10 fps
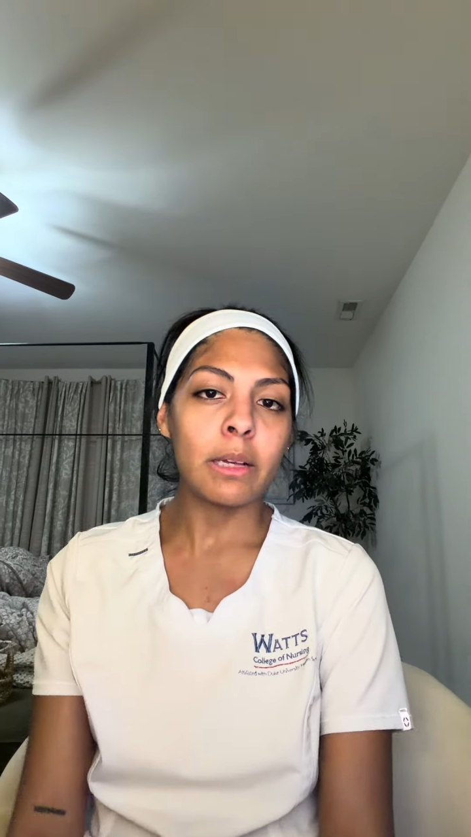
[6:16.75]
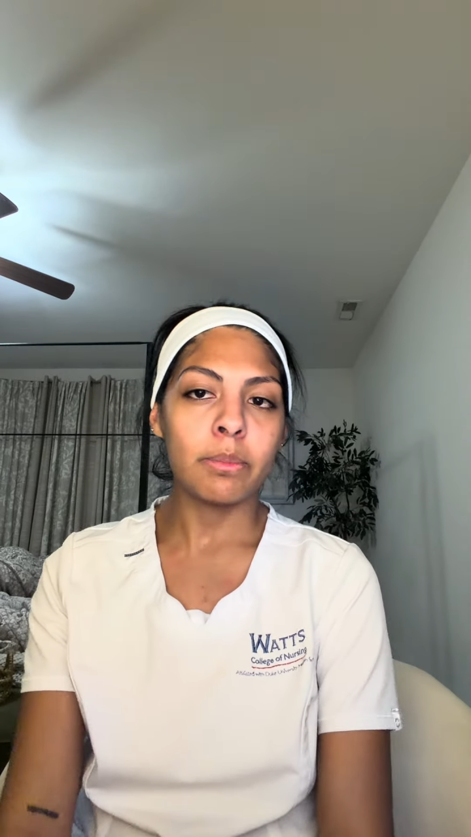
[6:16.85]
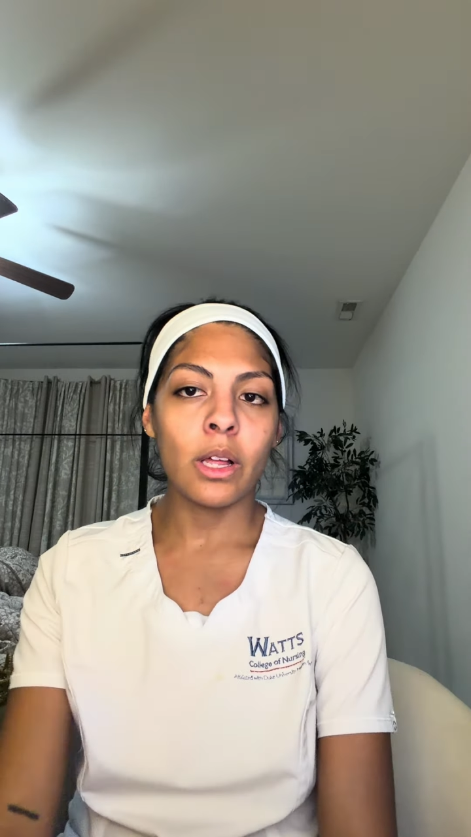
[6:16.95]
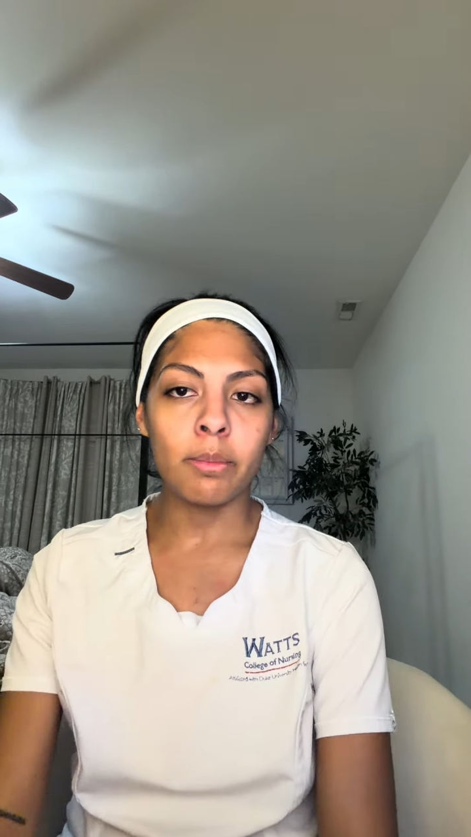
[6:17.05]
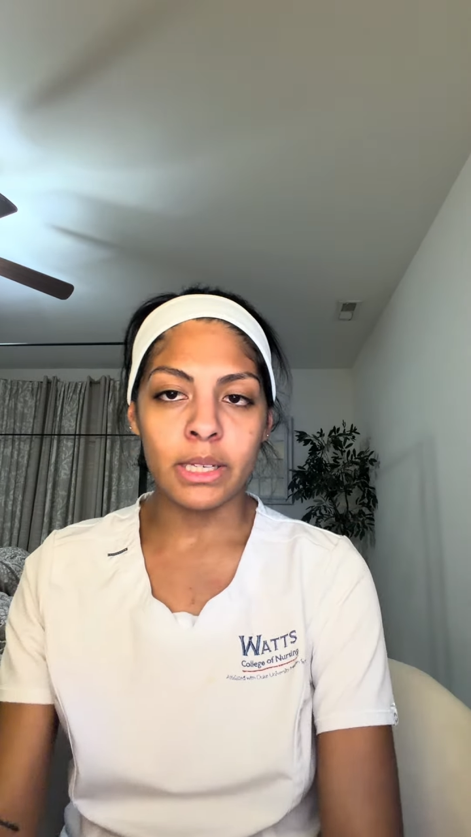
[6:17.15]

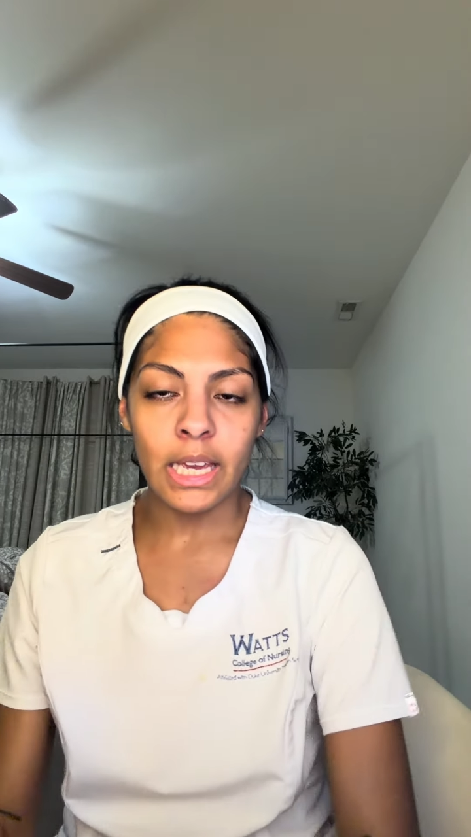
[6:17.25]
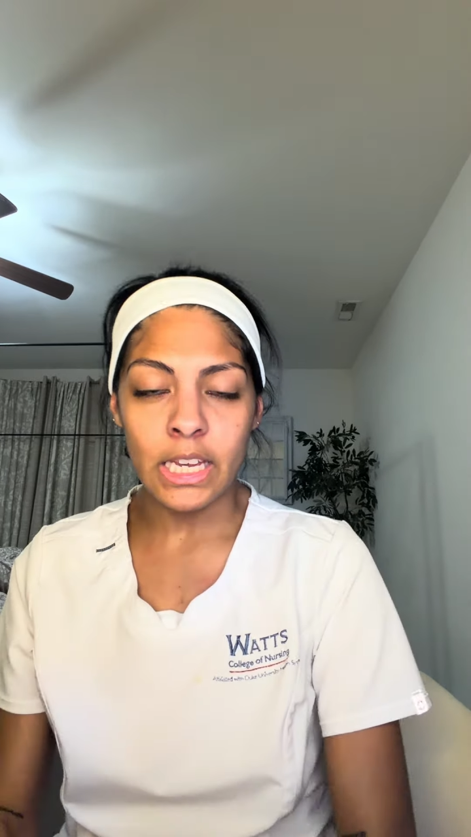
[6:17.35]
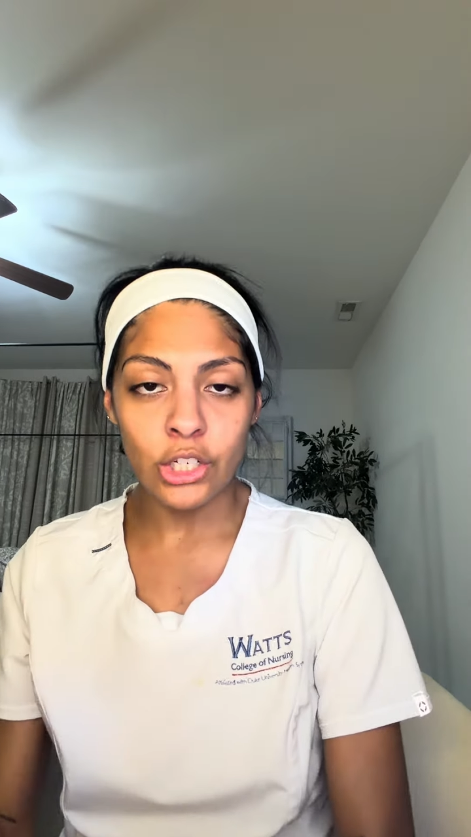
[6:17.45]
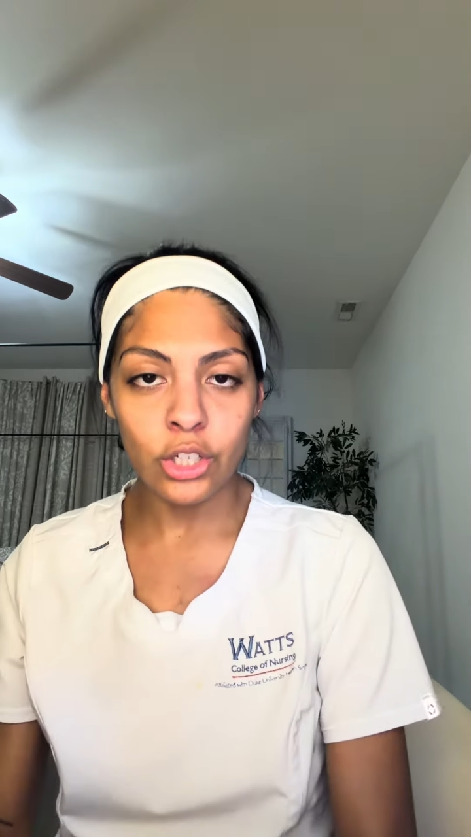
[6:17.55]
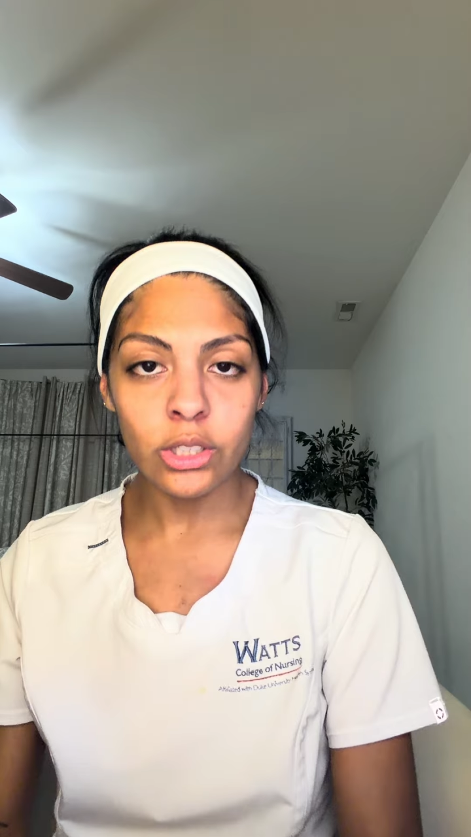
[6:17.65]

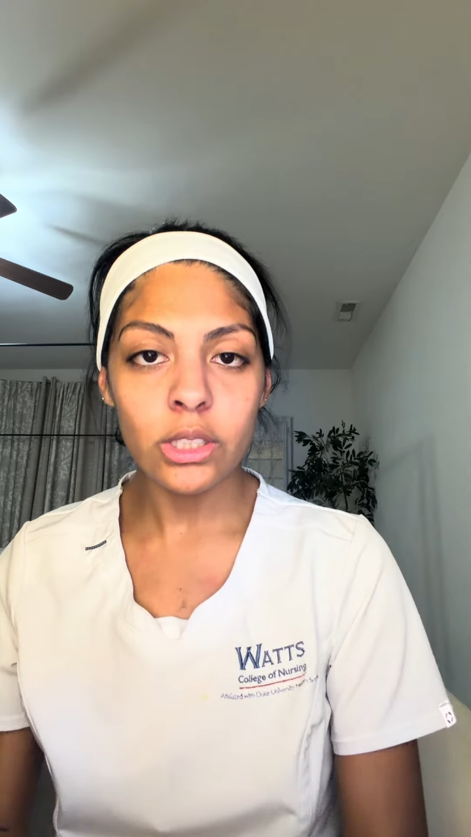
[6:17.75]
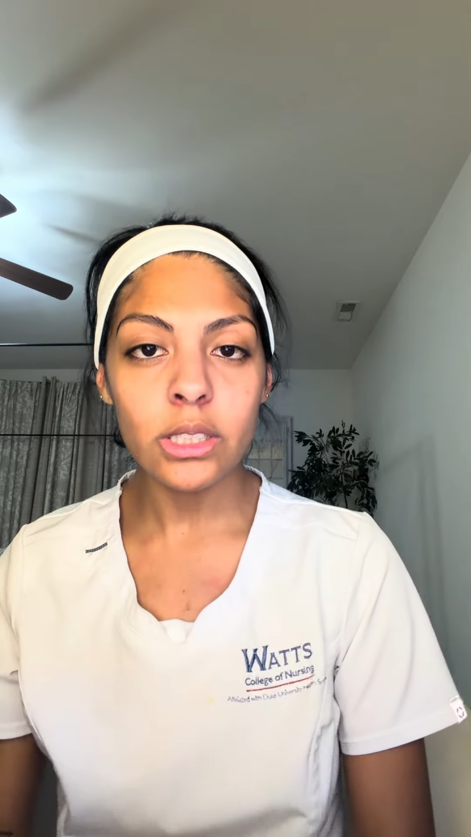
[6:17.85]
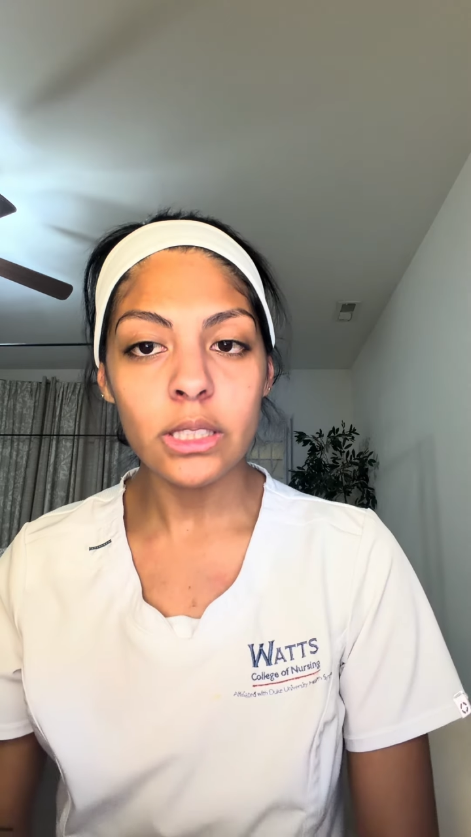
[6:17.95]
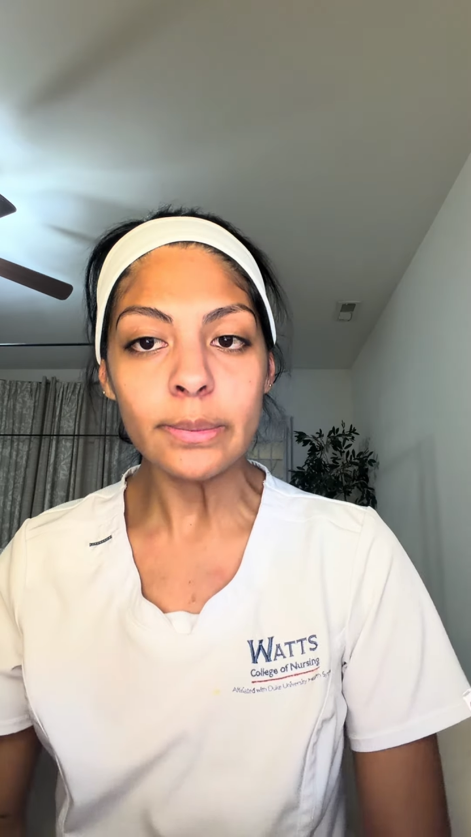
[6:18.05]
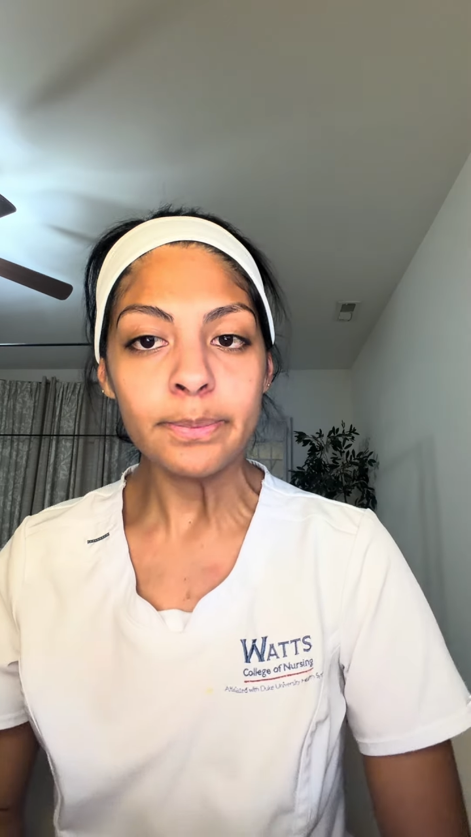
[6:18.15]
complications.